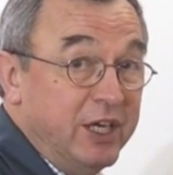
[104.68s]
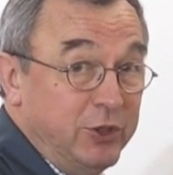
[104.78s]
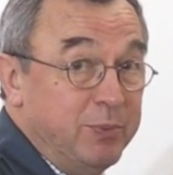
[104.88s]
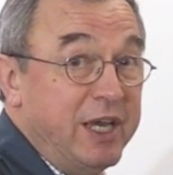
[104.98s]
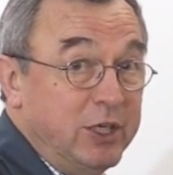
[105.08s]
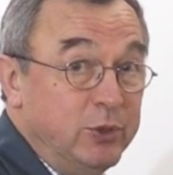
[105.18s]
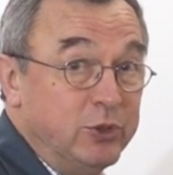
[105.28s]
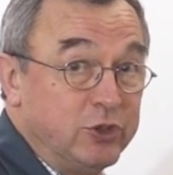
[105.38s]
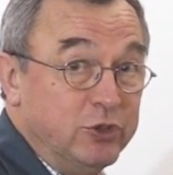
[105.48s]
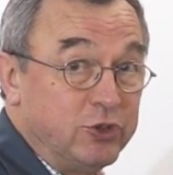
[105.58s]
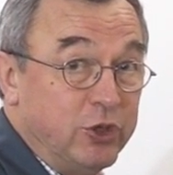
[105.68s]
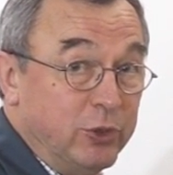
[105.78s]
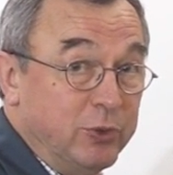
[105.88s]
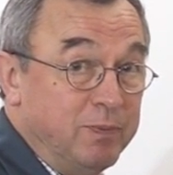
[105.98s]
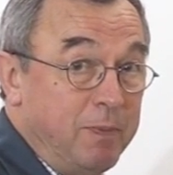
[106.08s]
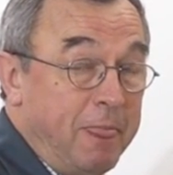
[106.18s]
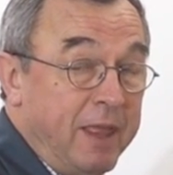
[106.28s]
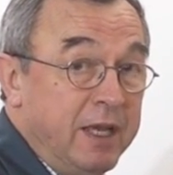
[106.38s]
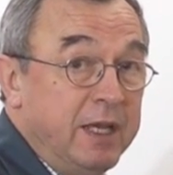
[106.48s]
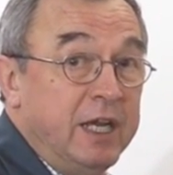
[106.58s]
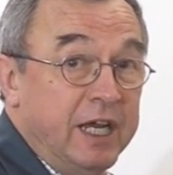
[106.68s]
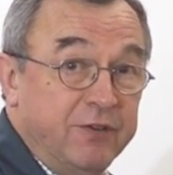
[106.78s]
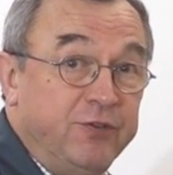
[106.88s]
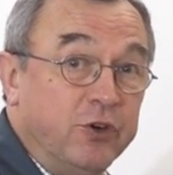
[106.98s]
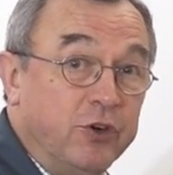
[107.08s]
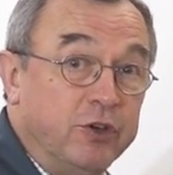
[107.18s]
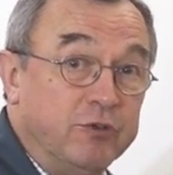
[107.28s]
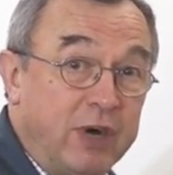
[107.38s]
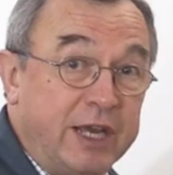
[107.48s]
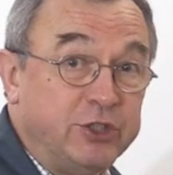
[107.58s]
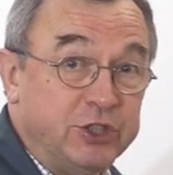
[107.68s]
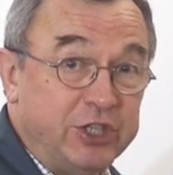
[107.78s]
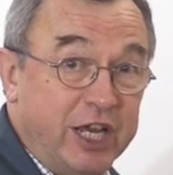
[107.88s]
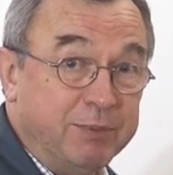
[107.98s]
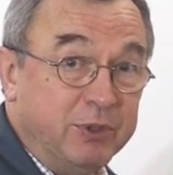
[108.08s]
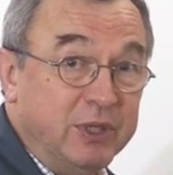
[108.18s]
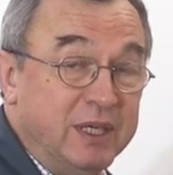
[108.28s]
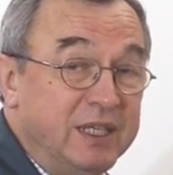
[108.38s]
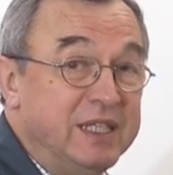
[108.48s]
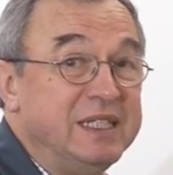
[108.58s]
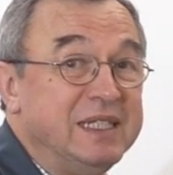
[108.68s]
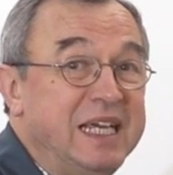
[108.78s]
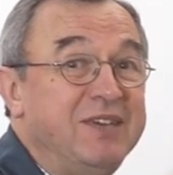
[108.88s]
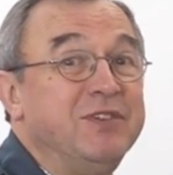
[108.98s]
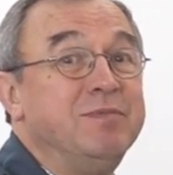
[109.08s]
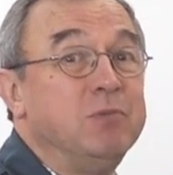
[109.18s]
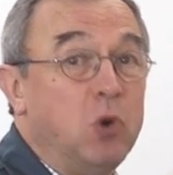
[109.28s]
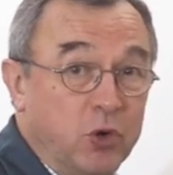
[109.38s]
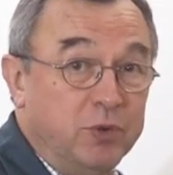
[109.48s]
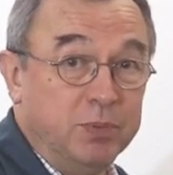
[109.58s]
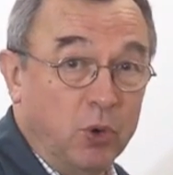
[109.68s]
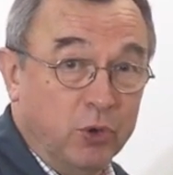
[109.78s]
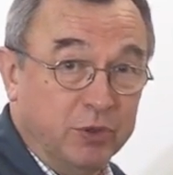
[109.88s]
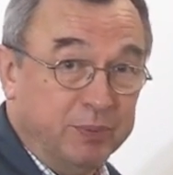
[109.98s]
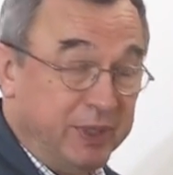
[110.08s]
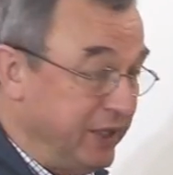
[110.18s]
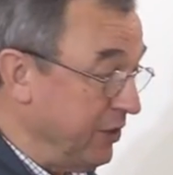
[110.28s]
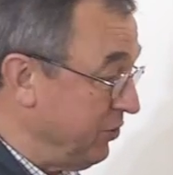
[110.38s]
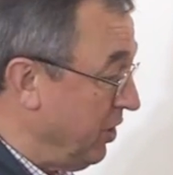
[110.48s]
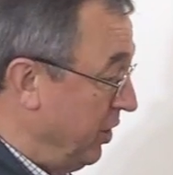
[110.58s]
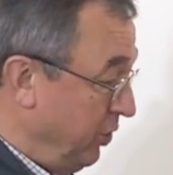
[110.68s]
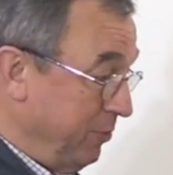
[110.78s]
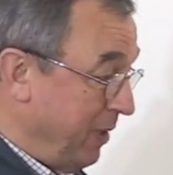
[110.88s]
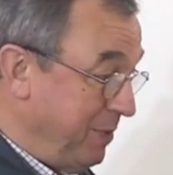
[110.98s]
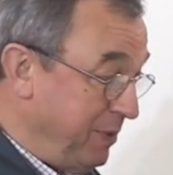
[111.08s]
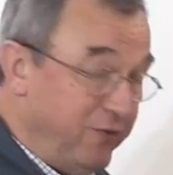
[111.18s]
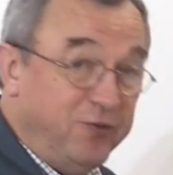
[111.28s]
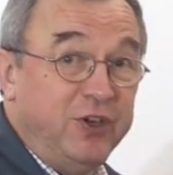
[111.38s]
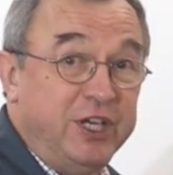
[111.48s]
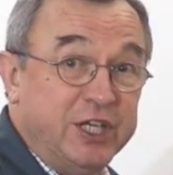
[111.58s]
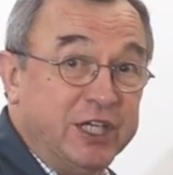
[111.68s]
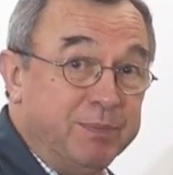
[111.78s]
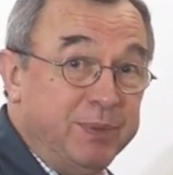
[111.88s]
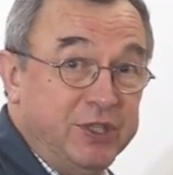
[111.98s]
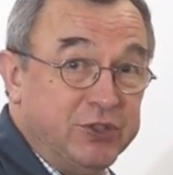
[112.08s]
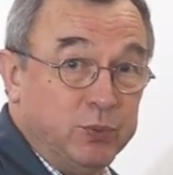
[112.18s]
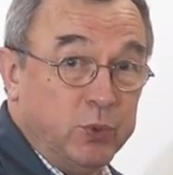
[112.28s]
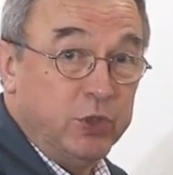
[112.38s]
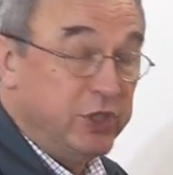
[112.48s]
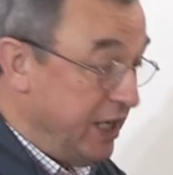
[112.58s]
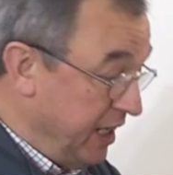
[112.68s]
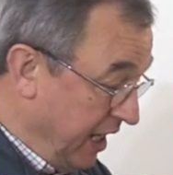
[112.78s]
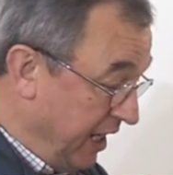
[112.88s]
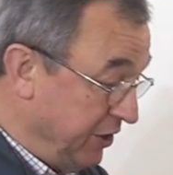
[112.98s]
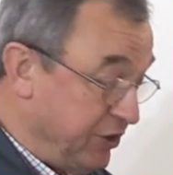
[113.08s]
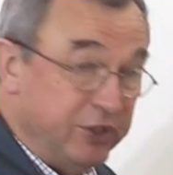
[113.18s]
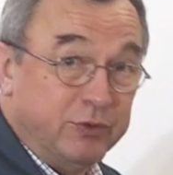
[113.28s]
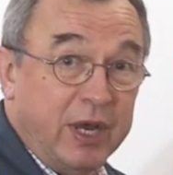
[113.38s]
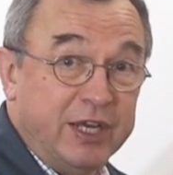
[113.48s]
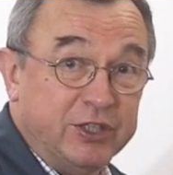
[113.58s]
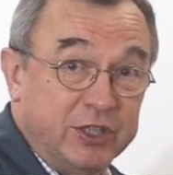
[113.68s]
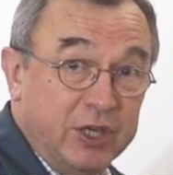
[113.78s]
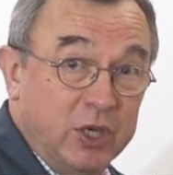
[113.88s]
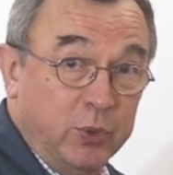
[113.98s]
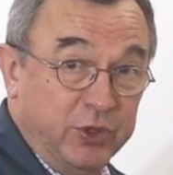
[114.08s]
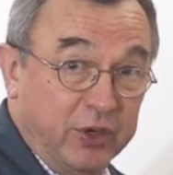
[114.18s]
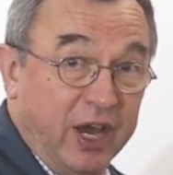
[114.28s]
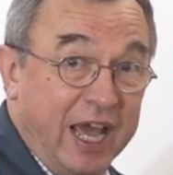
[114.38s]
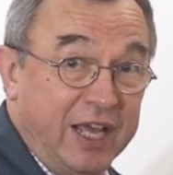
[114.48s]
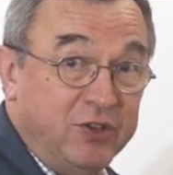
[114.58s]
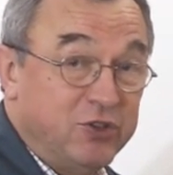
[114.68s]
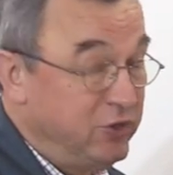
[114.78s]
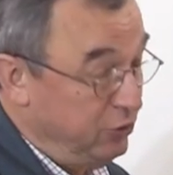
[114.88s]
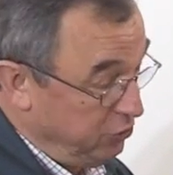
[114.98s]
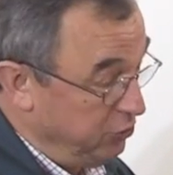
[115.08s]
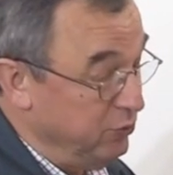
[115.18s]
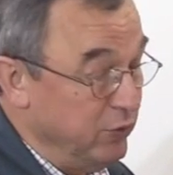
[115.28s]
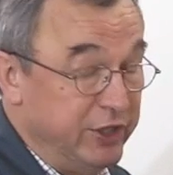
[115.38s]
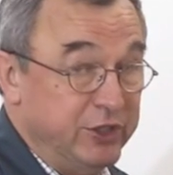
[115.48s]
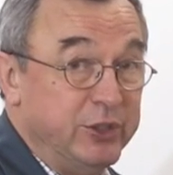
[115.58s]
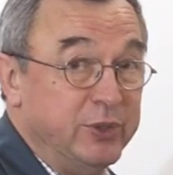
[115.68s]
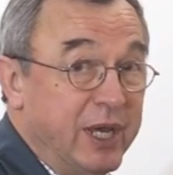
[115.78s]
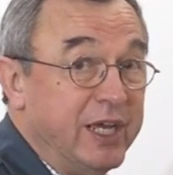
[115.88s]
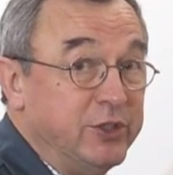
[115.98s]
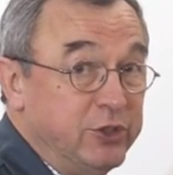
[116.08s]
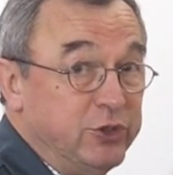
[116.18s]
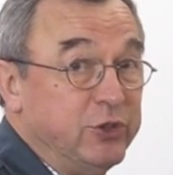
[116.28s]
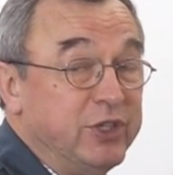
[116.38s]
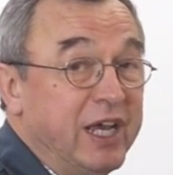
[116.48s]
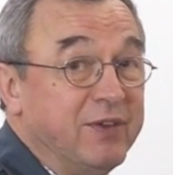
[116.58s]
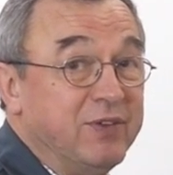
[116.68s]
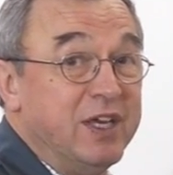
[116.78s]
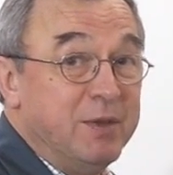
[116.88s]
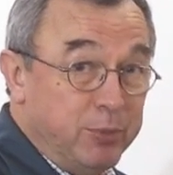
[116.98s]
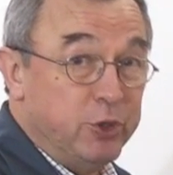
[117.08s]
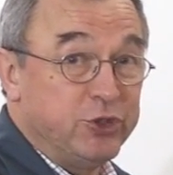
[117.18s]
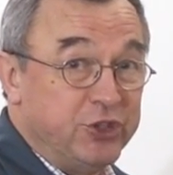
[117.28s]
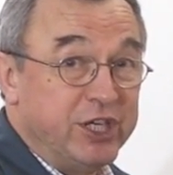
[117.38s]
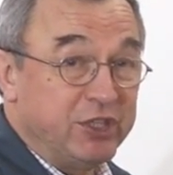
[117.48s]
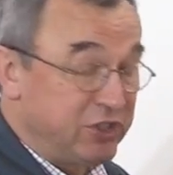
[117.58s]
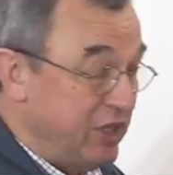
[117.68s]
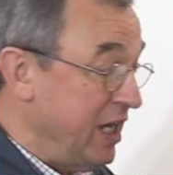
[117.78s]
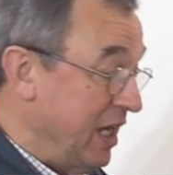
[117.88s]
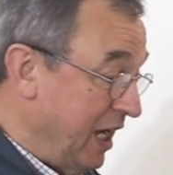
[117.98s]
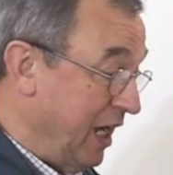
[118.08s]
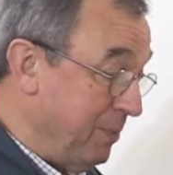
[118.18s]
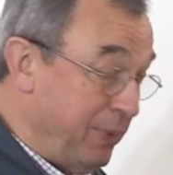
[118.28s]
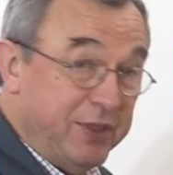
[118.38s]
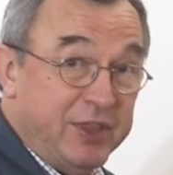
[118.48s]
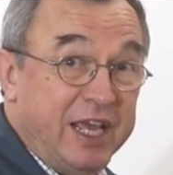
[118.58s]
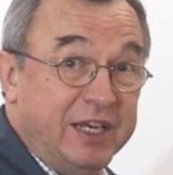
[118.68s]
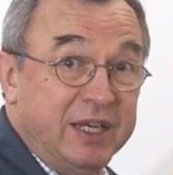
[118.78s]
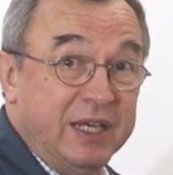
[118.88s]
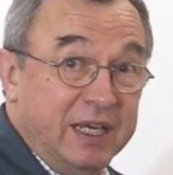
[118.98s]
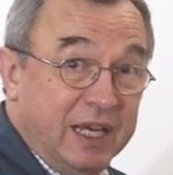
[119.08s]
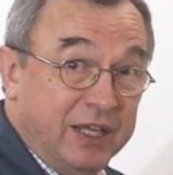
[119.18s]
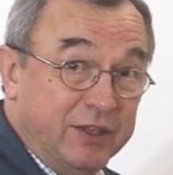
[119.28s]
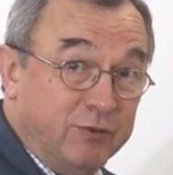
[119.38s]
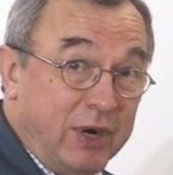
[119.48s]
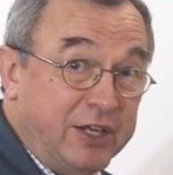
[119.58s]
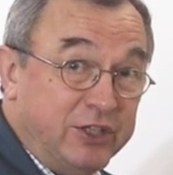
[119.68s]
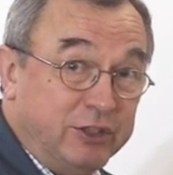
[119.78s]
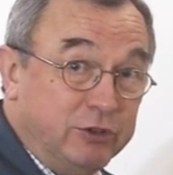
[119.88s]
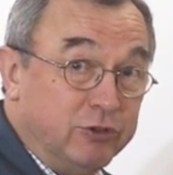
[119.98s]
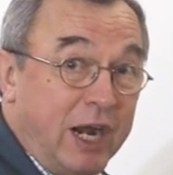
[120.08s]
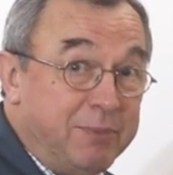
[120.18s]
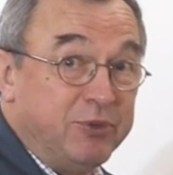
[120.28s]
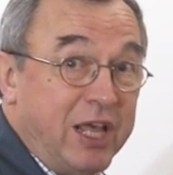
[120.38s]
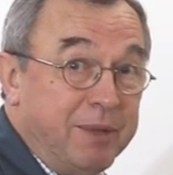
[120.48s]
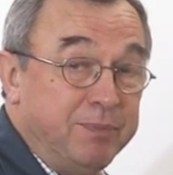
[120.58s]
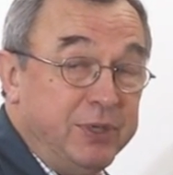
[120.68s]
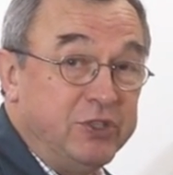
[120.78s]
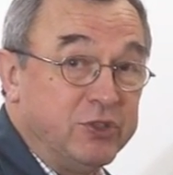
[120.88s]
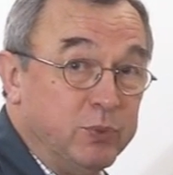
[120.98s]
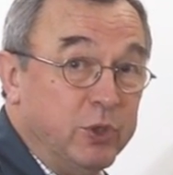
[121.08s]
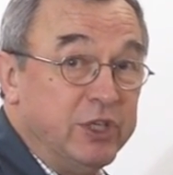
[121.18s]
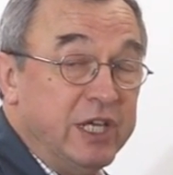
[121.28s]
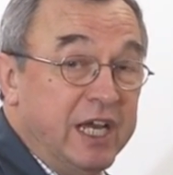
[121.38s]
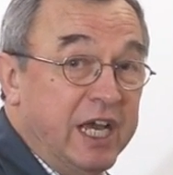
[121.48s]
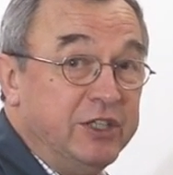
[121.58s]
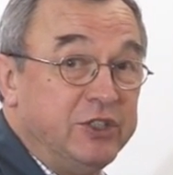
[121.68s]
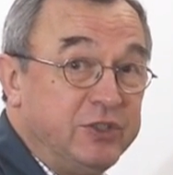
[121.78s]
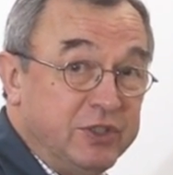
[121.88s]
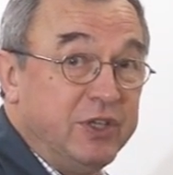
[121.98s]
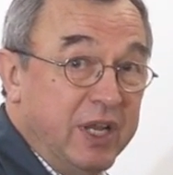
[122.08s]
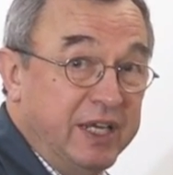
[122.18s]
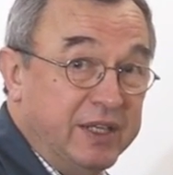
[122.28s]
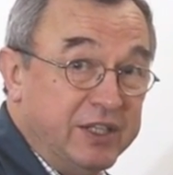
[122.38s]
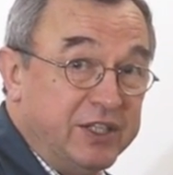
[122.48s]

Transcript: and you may lose control. And if you're on a router table, this is even more important because you may be feeding a piece of wood into the router with your hands. You shouldn't really do that. You should have push sticks, uh, but then uh, the router grabs that piece of wood and either